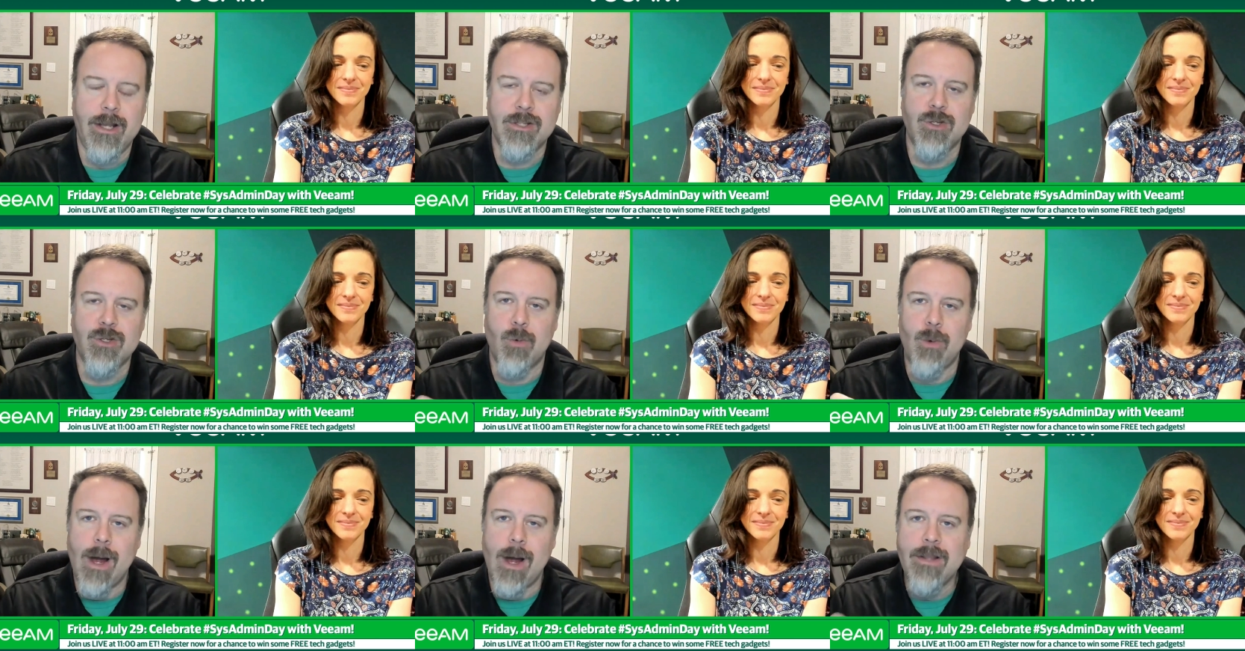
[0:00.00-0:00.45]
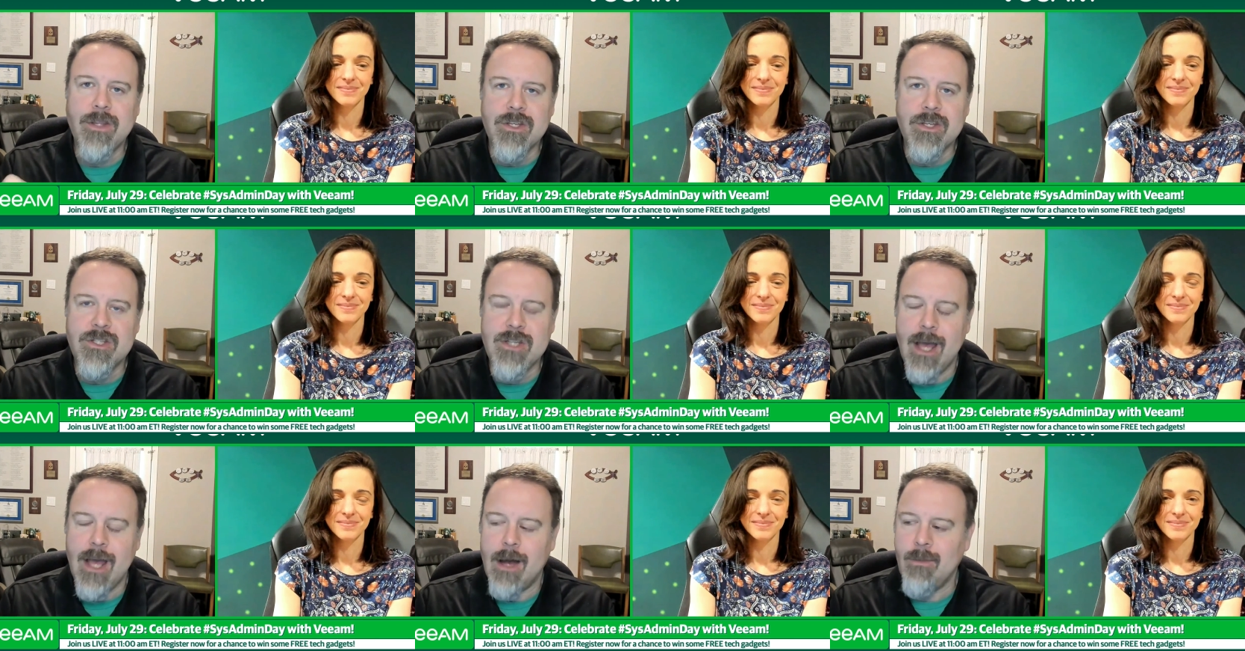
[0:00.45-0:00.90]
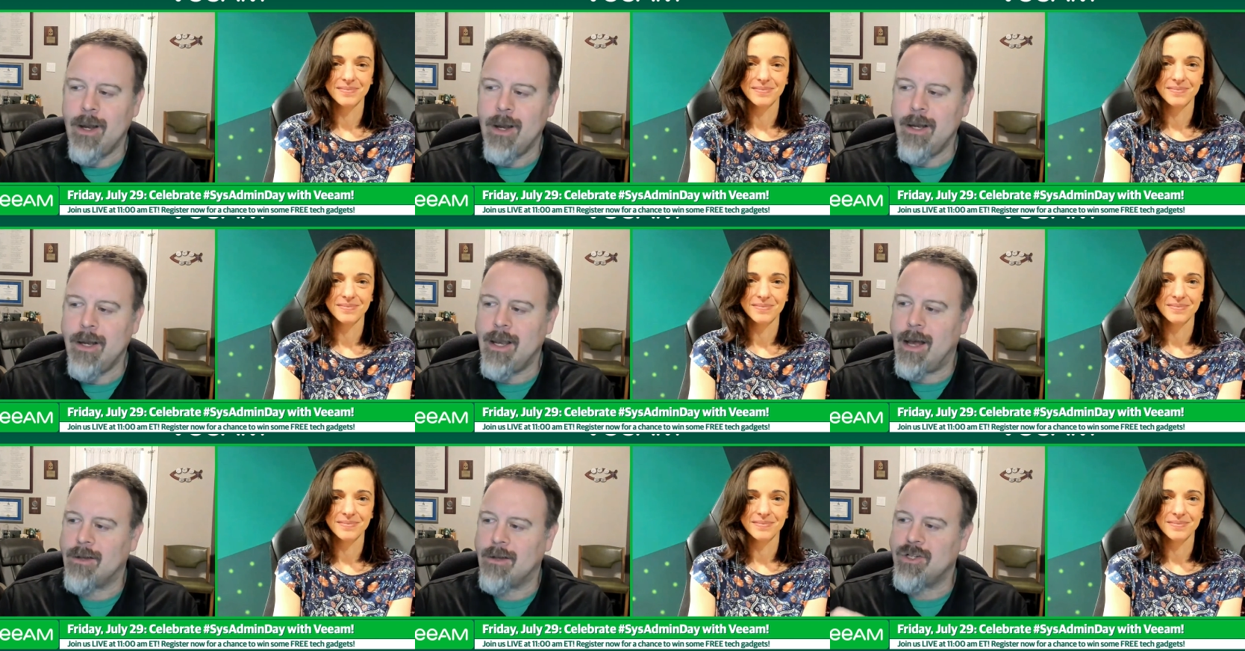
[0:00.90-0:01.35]
Speaker 1: So write this down right
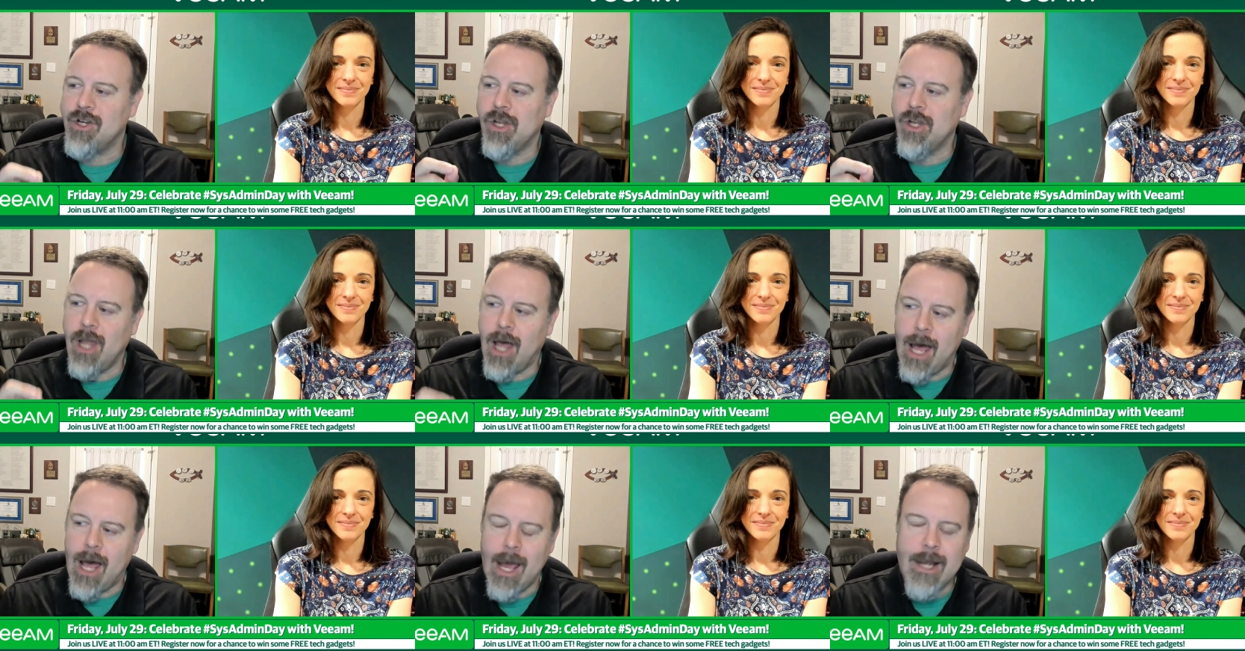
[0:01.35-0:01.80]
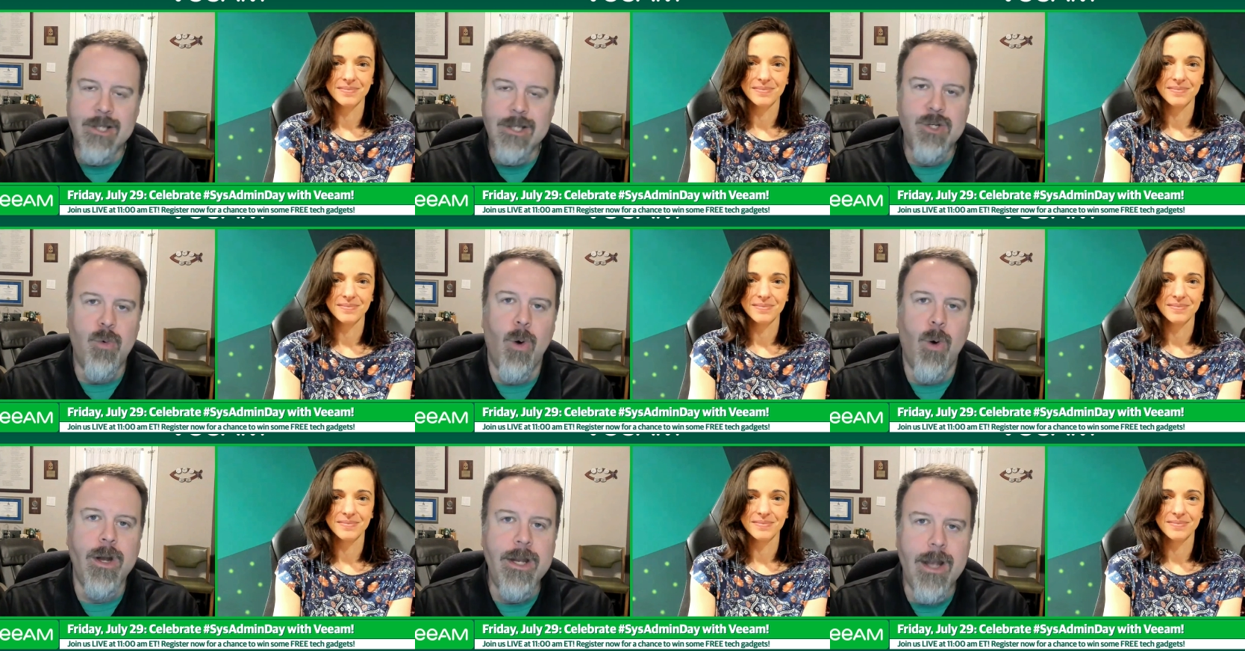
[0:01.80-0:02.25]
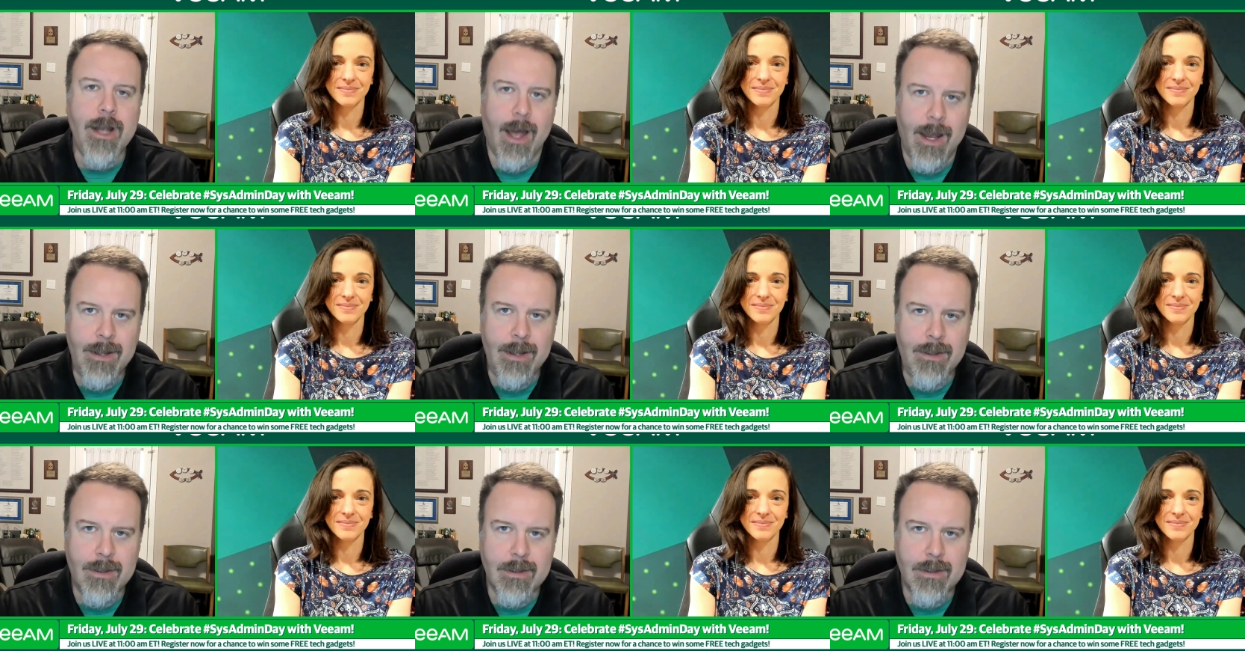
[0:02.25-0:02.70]
now, July
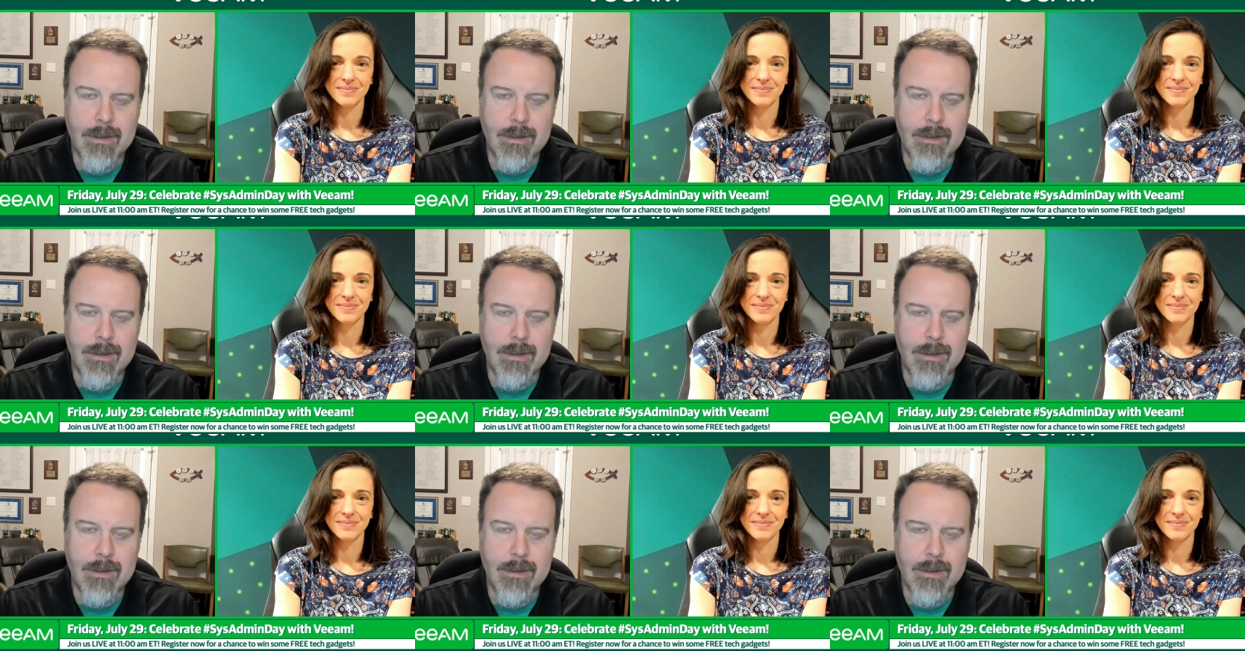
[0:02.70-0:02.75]
twenty-ninth.